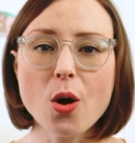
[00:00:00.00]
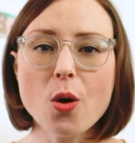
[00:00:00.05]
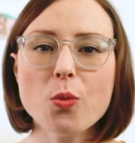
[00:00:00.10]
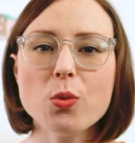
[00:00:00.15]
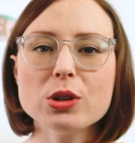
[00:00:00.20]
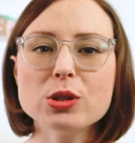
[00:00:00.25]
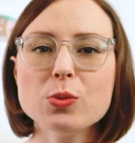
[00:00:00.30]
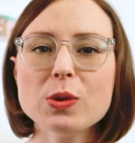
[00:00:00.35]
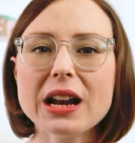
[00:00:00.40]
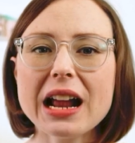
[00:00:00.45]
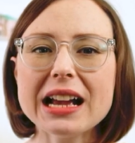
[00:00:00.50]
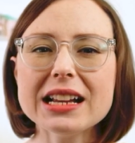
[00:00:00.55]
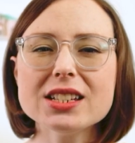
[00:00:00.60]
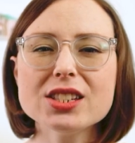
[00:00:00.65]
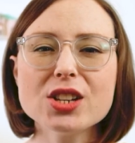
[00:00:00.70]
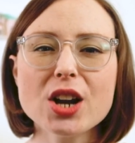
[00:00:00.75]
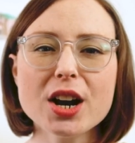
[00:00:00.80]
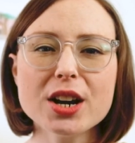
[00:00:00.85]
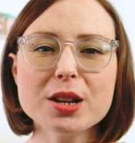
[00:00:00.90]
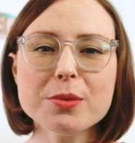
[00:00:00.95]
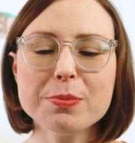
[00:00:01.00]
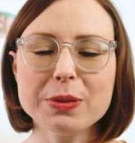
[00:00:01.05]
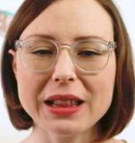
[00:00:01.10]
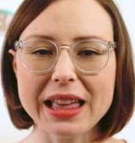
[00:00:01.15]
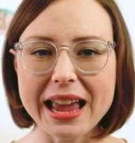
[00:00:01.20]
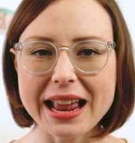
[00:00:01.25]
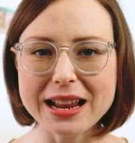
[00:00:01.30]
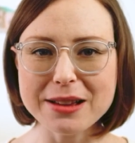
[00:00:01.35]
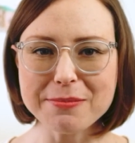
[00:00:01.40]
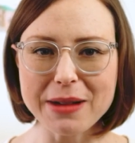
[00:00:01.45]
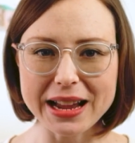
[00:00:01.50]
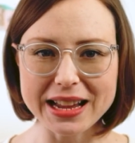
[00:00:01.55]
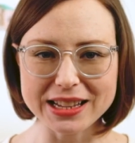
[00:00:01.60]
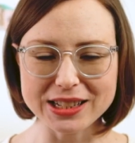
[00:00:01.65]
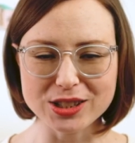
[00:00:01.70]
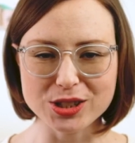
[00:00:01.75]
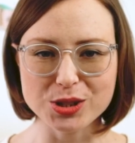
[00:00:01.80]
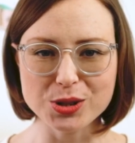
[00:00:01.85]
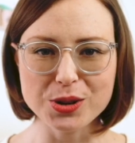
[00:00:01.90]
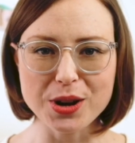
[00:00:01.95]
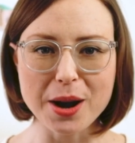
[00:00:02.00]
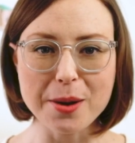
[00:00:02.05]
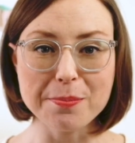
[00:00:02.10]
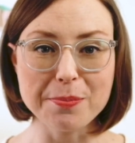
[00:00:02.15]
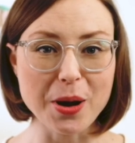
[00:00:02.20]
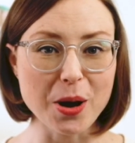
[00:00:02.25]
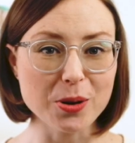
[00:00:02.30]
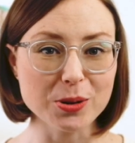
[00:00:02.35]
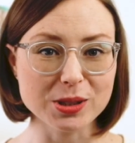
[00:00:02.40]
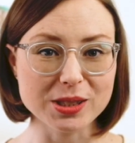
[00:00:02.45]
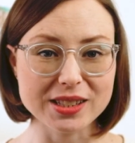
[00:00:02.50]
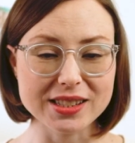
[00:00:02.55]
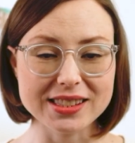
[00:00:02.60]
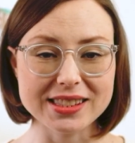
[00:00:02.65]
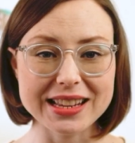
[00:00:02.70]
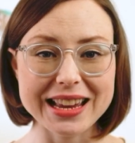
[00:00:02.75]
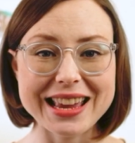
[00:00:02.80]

was when I started planning my Instagram posts